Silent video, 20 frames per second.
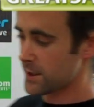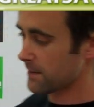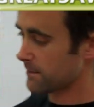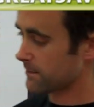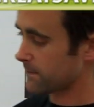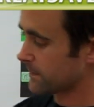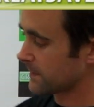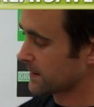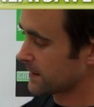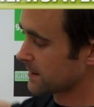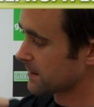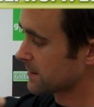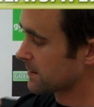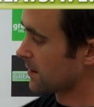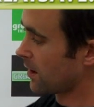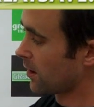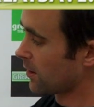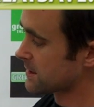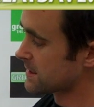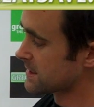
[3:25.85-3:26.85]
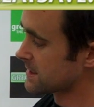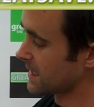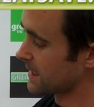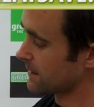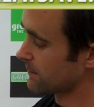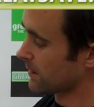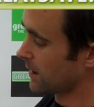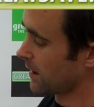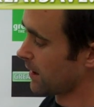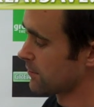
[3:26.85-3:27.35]
The nice
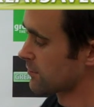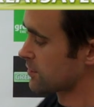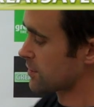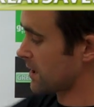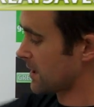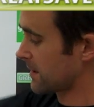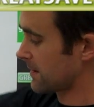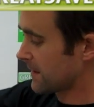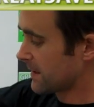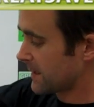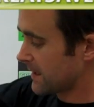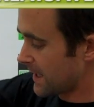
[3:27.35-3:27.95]
deep closure,